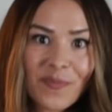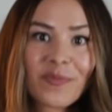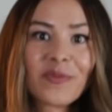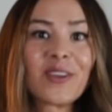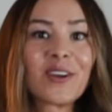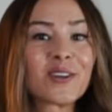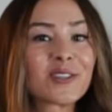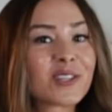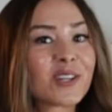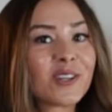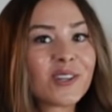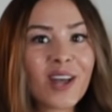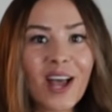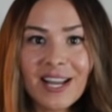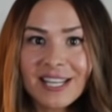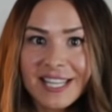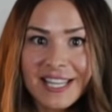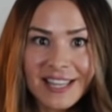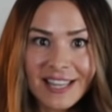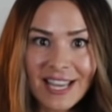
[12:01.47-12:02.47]
there's a
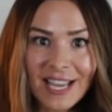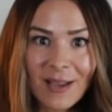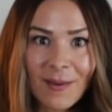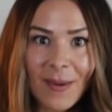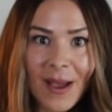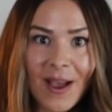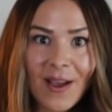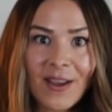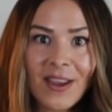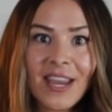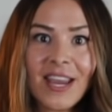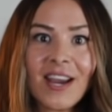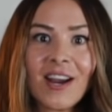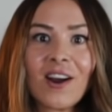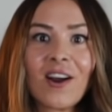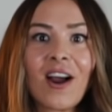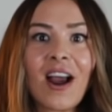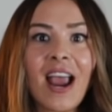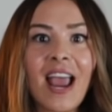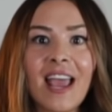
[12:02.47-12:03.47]
lot to think about here,